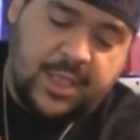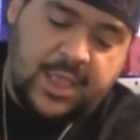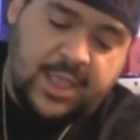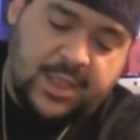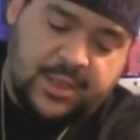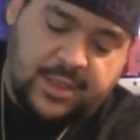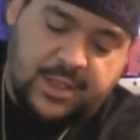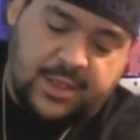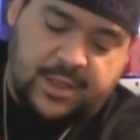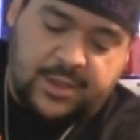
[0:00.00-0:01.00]
and
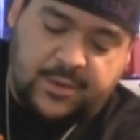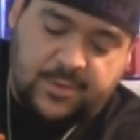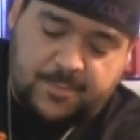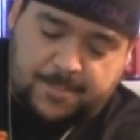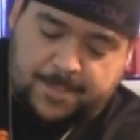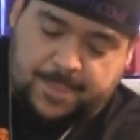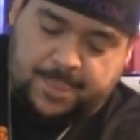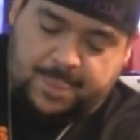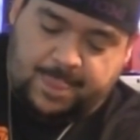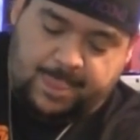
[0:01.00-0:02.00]
uh,
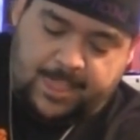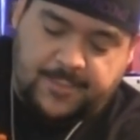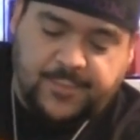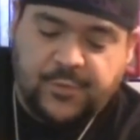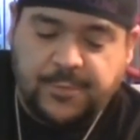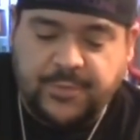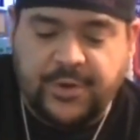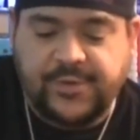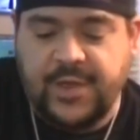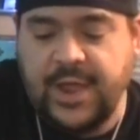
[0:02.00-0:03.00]
I'm
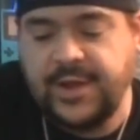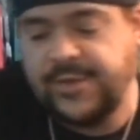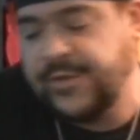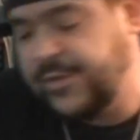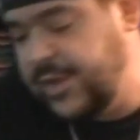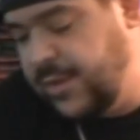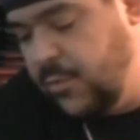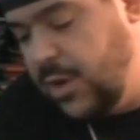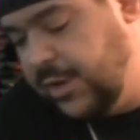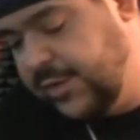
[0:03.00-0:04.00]
super excited to see
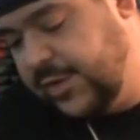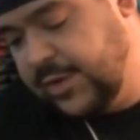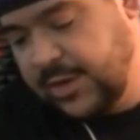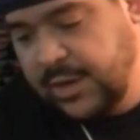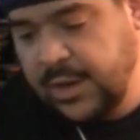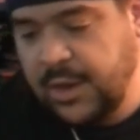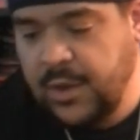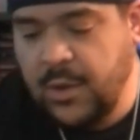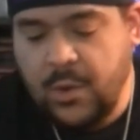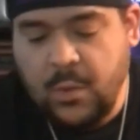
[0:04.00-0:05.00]
what
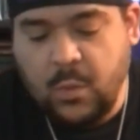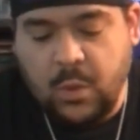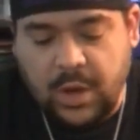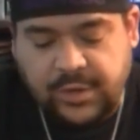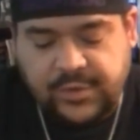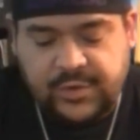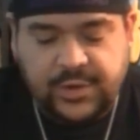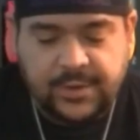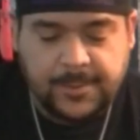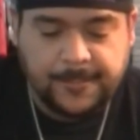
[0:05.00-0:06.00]
what
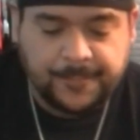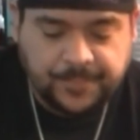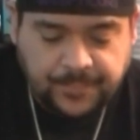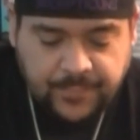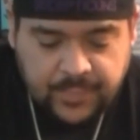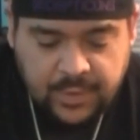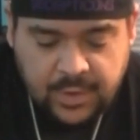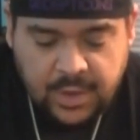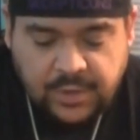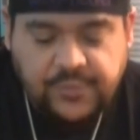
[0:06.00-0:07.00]

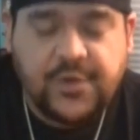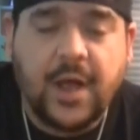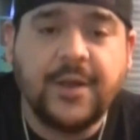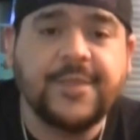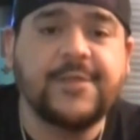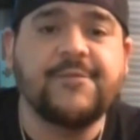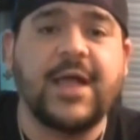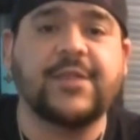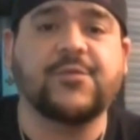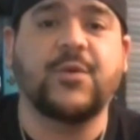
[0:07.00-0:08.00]
Jonathan
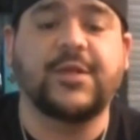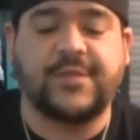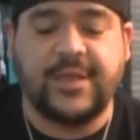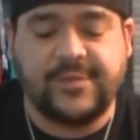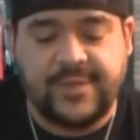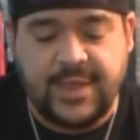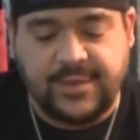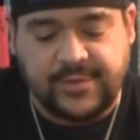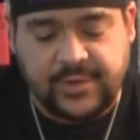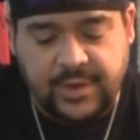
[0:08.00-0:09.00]
Vasquez has
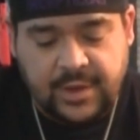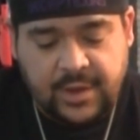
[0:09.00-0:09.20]
sent.